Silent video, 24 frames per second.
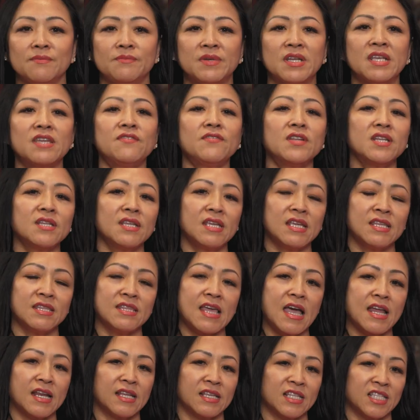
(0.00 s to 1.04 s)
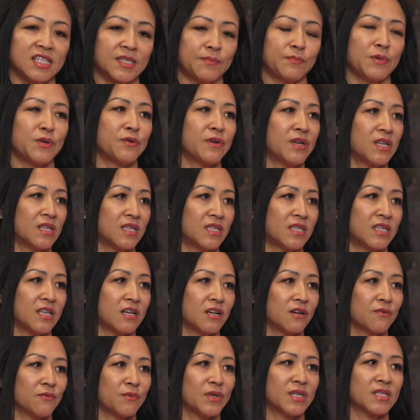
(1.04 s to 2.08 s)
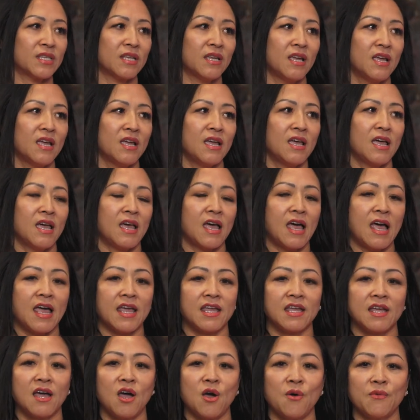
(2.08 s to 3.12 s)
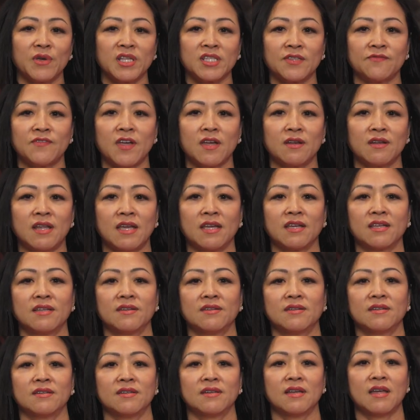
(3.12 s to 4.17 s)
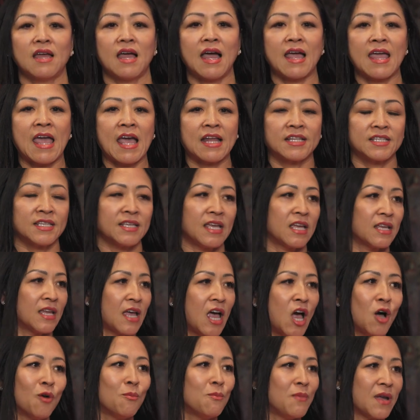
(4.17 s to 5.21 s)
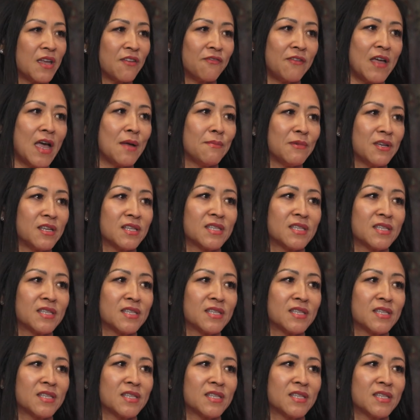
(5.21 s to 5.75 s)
But even in that experience I always felt like I had to help my family.